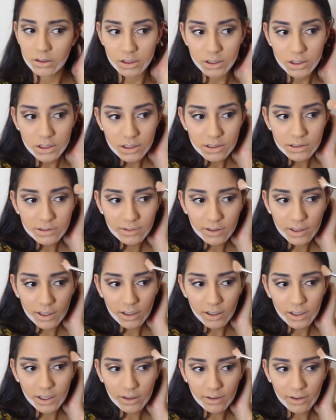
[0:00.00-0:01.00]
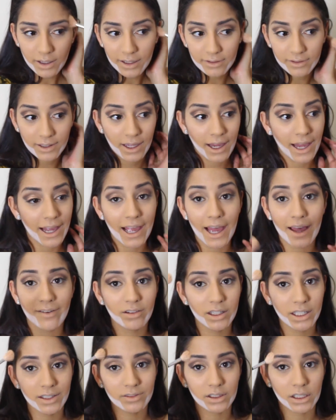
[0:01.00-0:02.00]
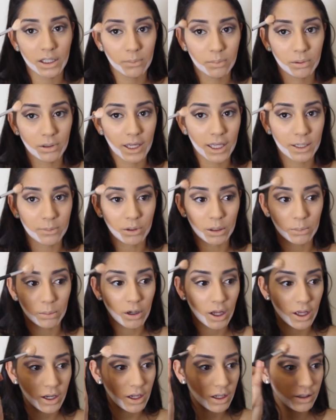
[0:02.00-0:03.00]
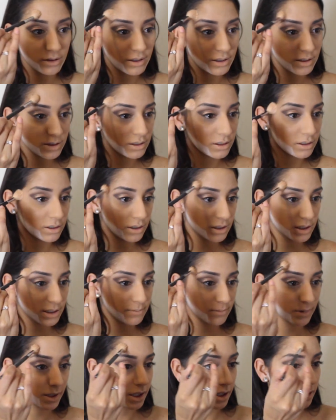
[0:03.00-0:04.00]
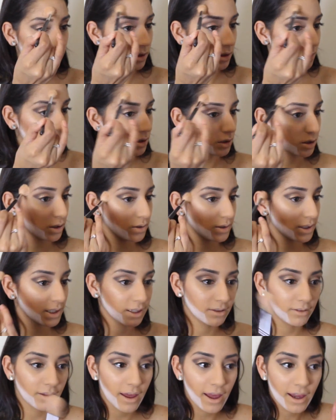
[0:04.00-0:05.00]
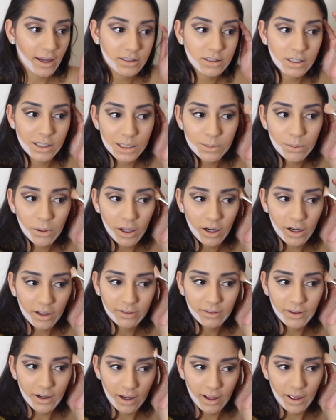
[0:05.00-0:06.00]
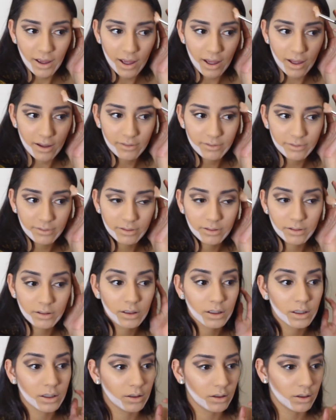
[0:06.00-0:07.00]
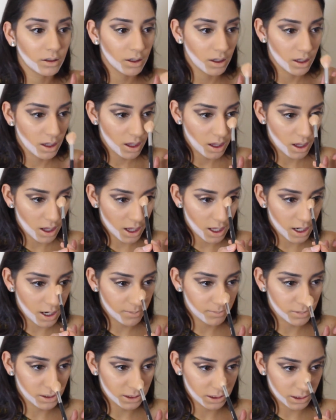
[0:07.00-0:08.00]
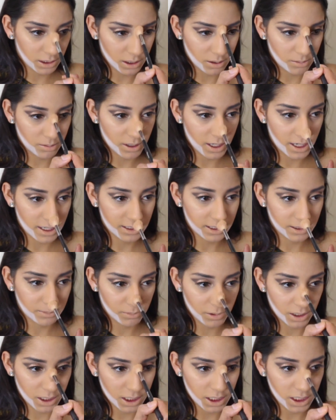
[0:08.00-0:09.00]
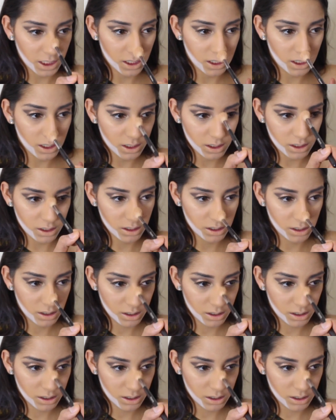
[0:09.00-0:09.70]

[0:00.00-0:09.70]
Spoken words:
Just very lightly. I haven't even applied more product. This is just me using the excess product that I have. And I'm just going to apply some right here.